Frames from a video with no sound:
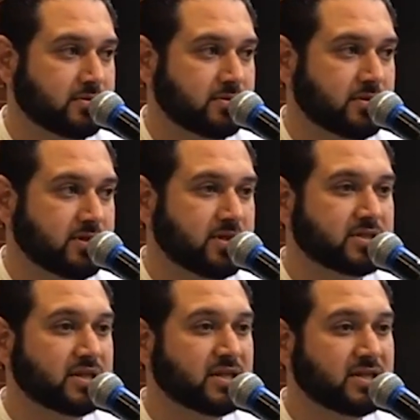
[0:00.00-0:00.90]
He
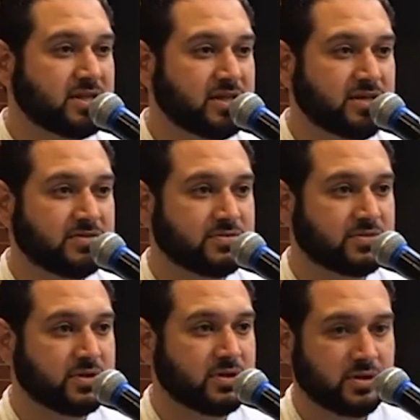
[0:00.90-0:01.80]
doesn't leave
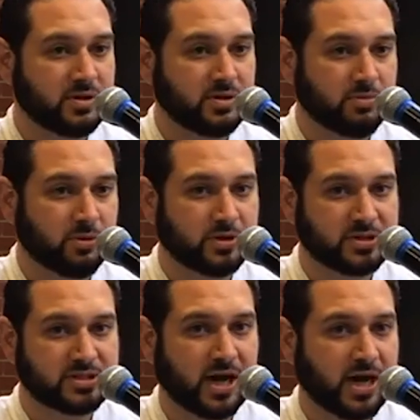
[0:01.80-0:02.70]
the boy's
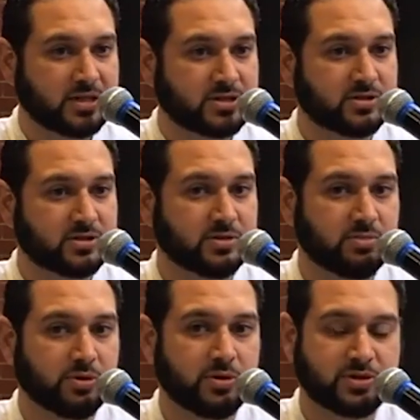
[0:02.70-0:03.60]
side till the
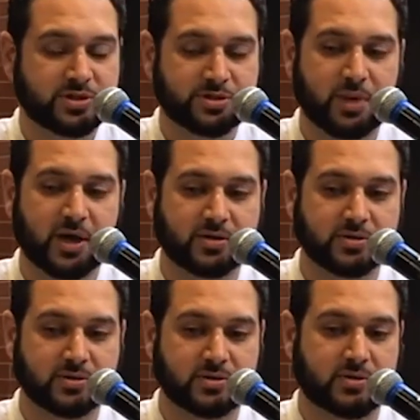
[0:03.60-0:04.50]
boy
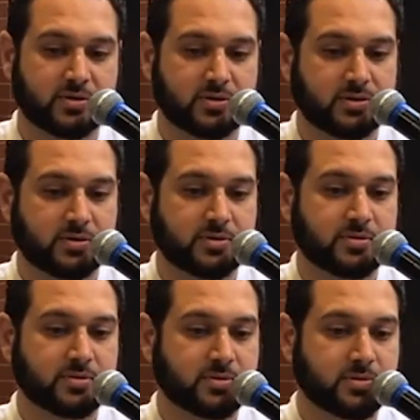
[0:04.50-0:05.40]
smiles.
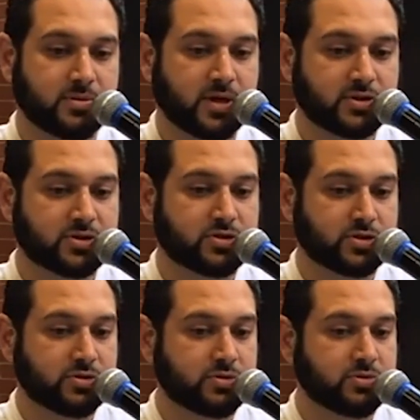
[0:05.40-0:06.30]
That's
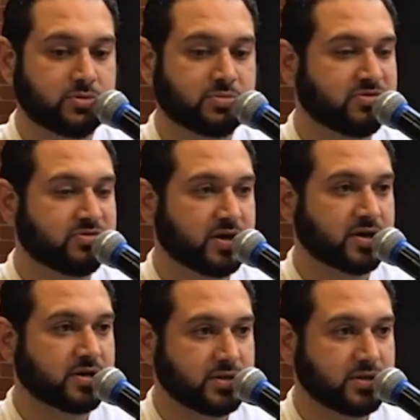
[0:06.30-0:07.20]
true
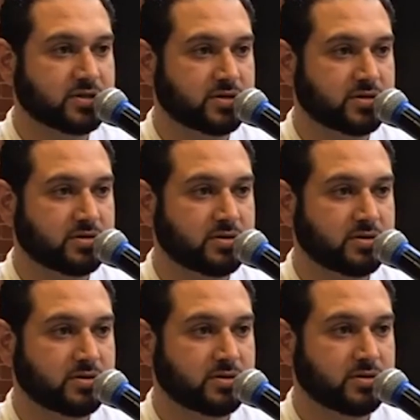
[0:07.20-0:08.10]
prophetic nature.
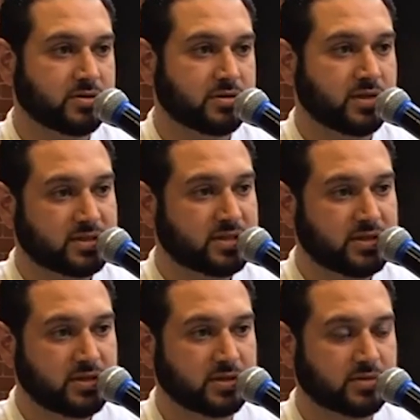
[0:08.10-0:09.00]
That's
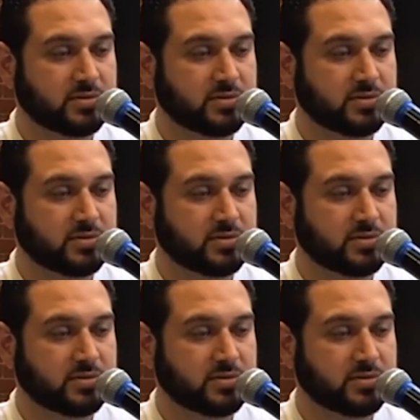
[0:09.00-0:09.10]
healing.